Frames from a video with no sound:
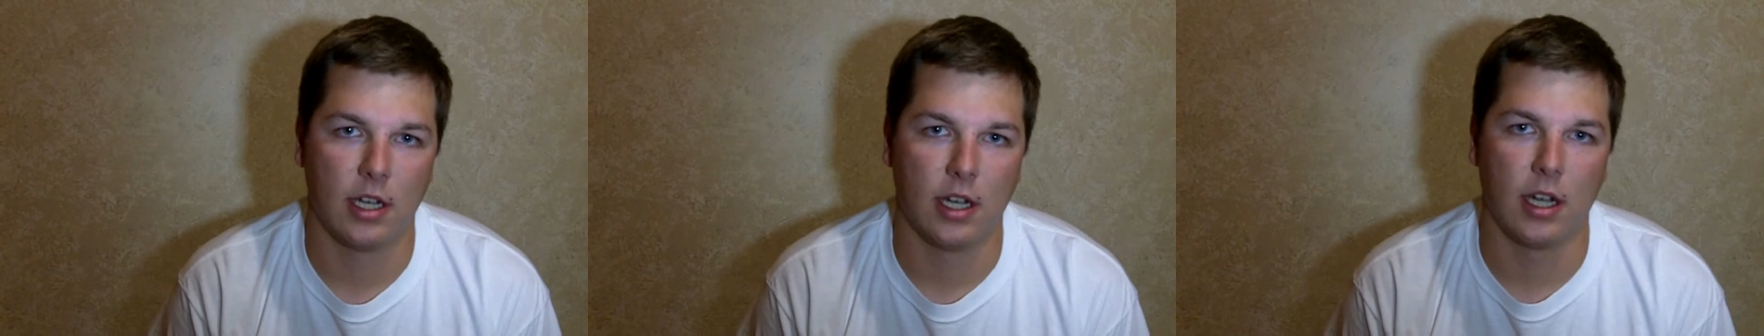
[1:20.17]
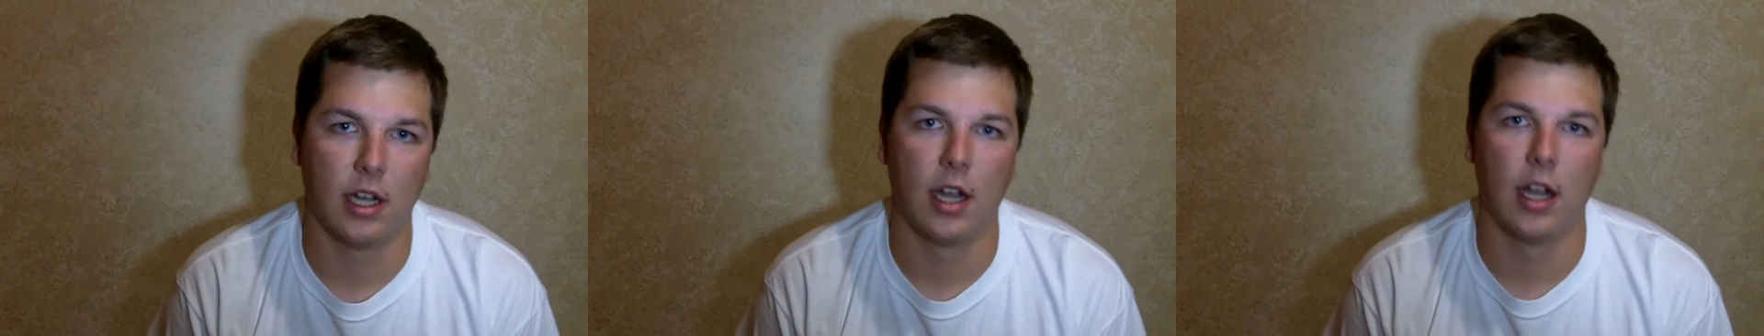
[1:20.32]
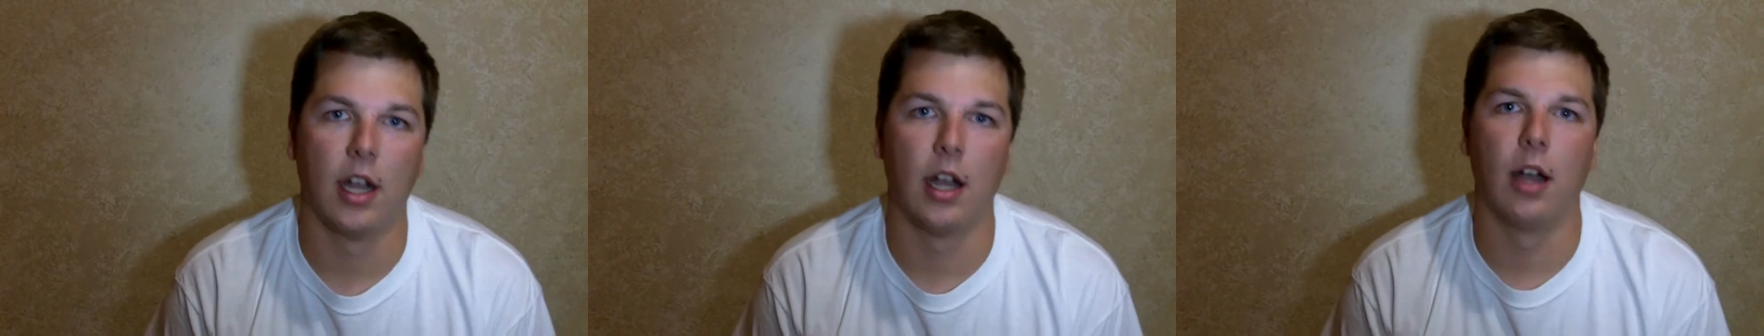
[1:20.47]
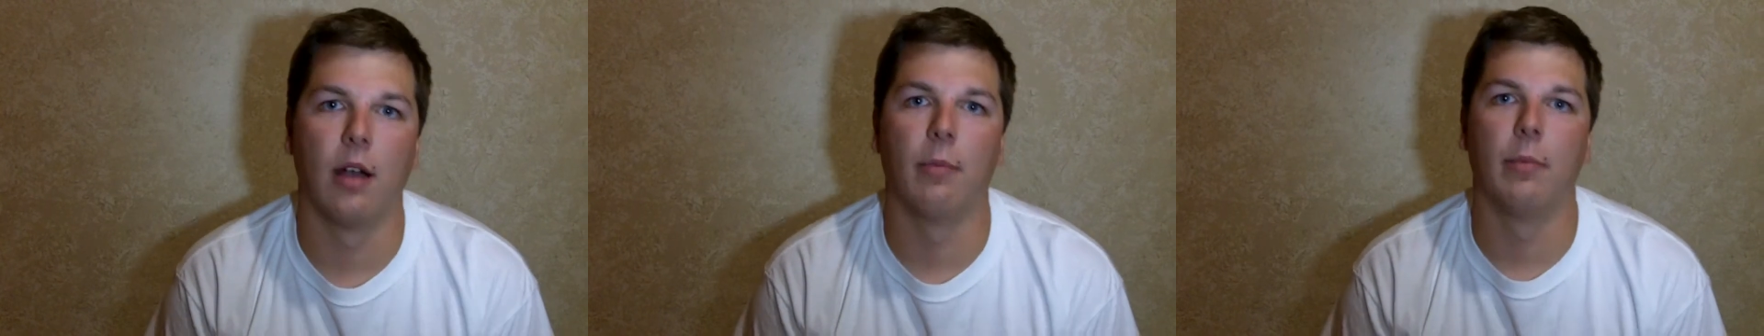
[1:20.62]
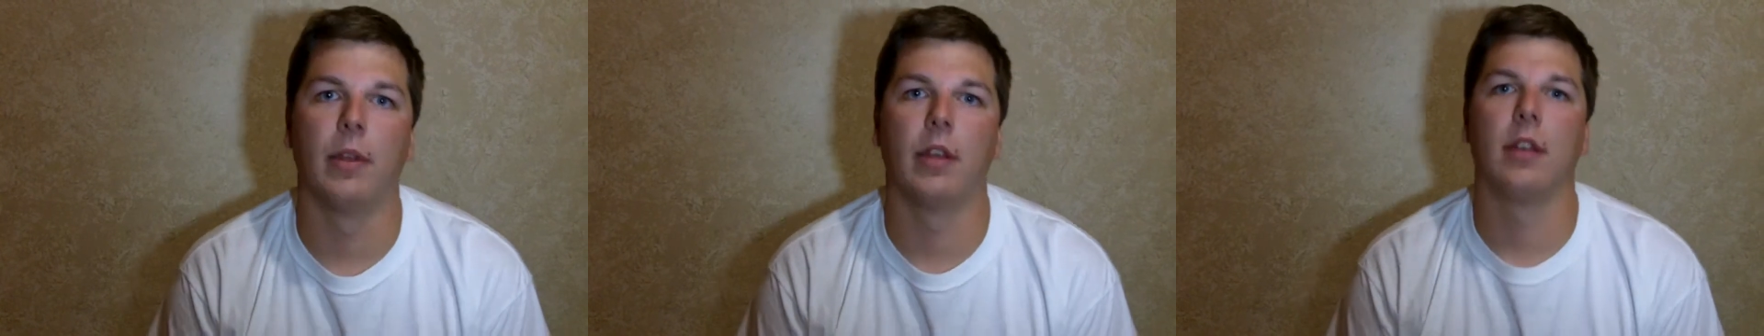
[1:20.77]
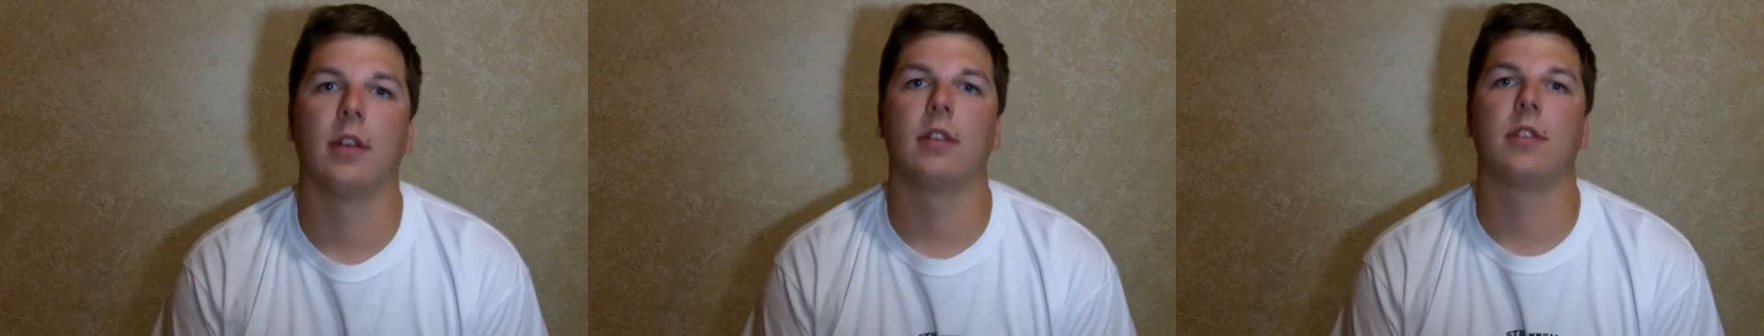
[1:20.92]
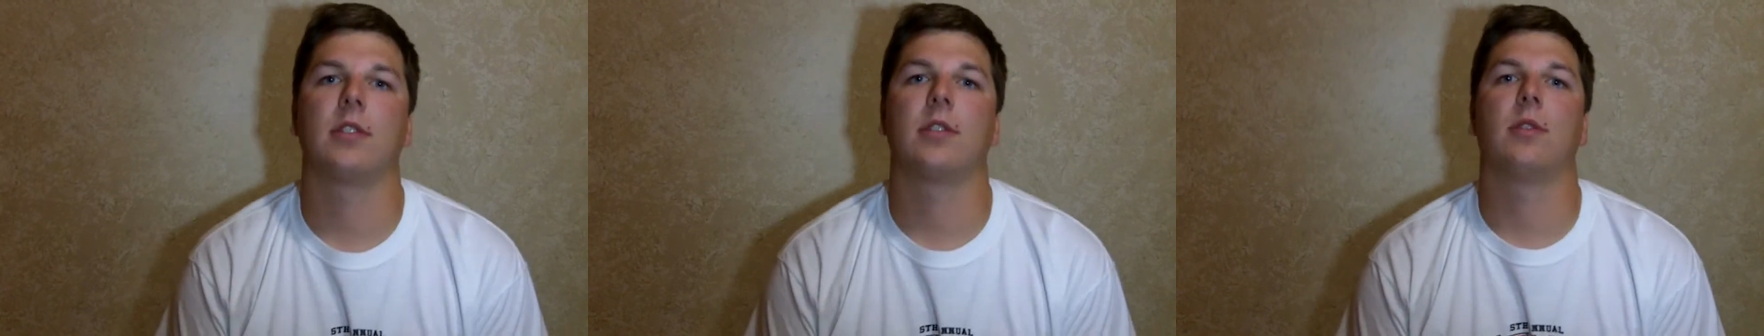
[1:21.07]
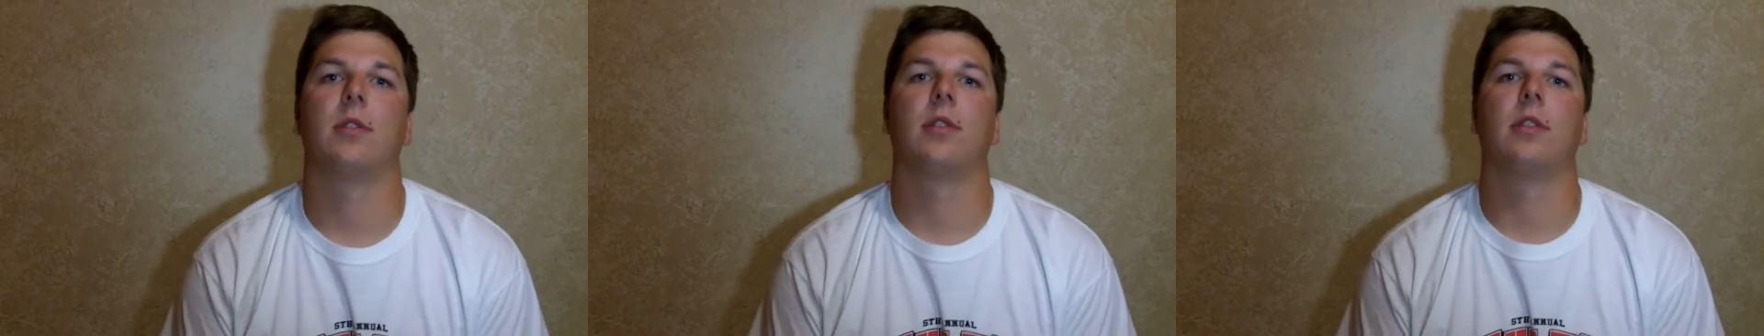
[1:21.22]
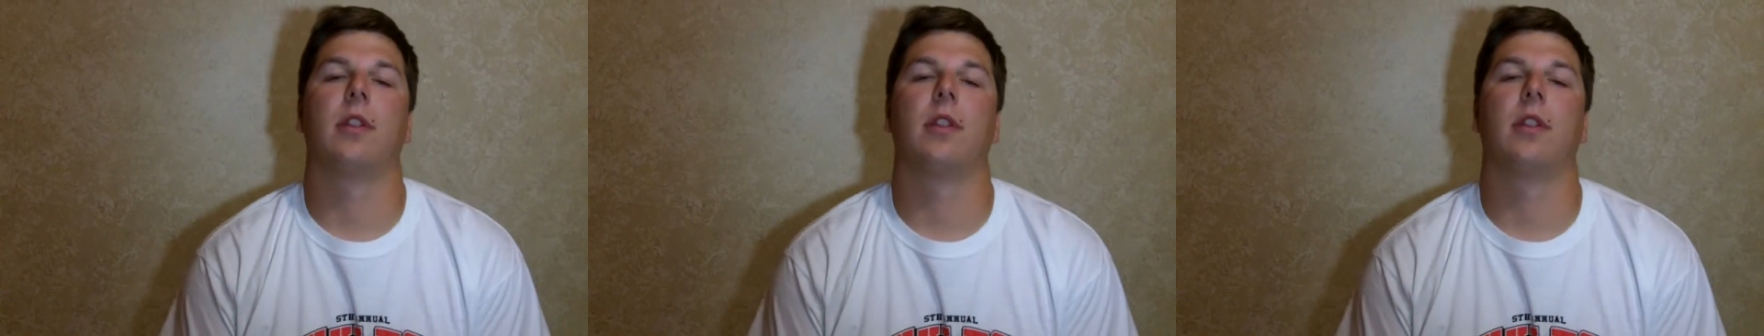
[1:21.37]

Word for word: um, and also